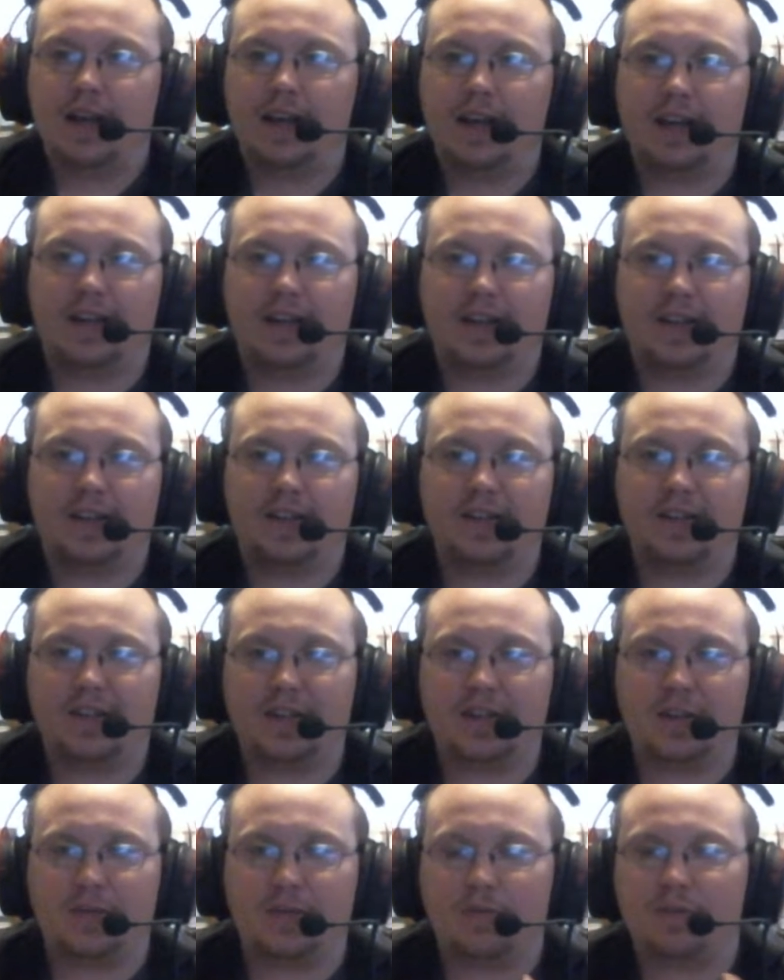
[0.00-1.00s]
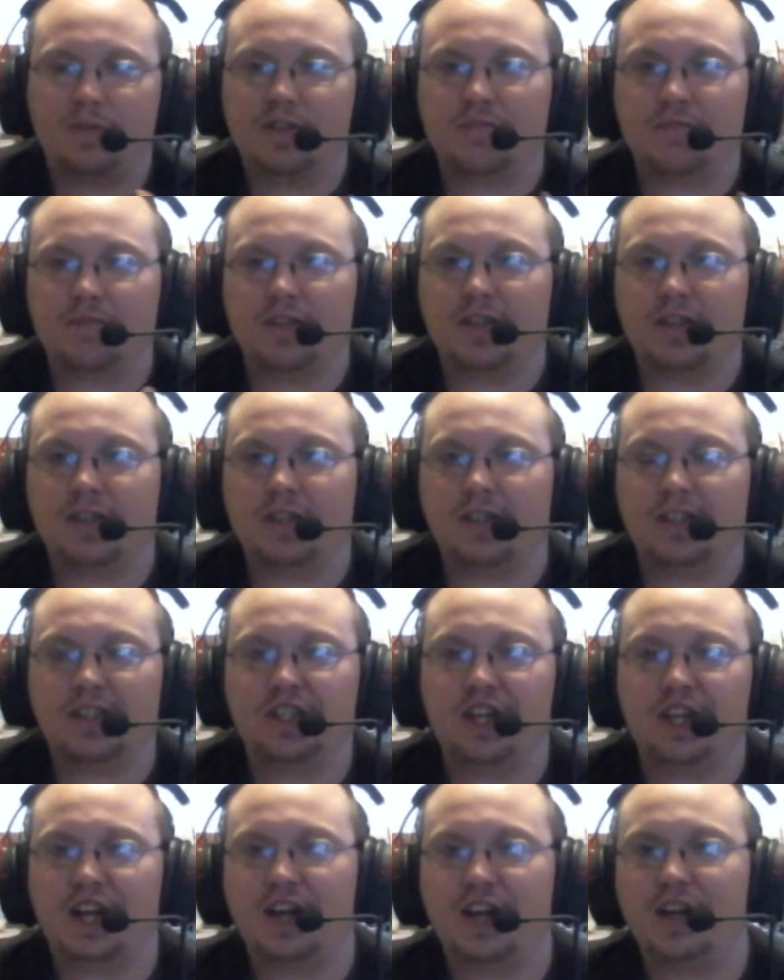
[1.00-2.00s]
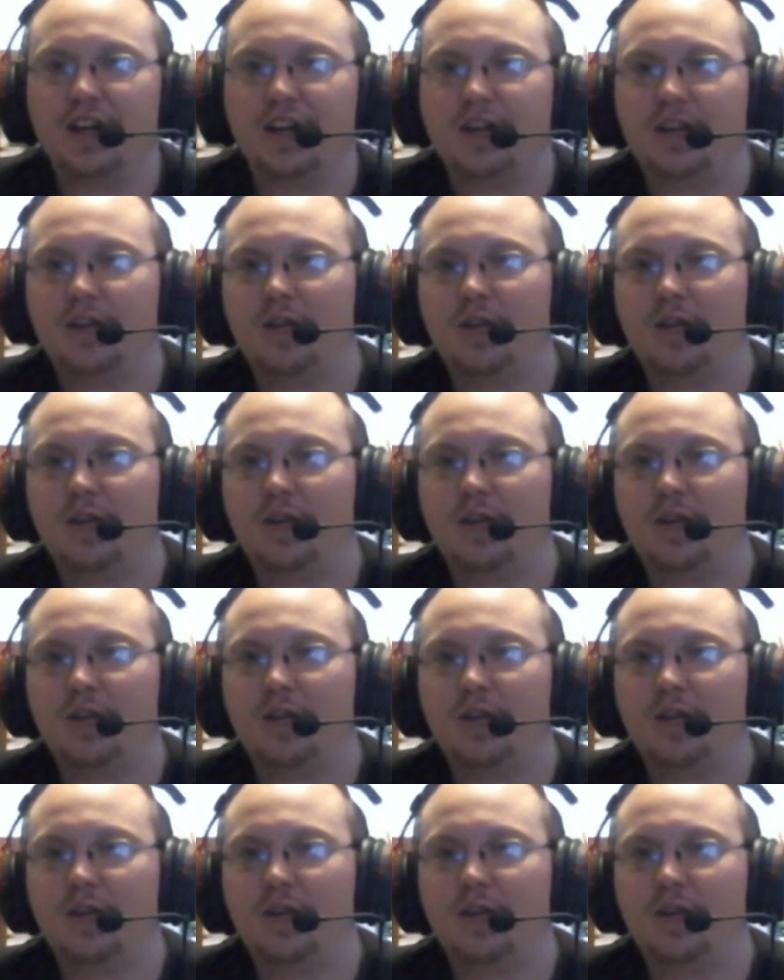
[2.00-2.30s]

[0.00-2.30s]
and it was a bit cliche,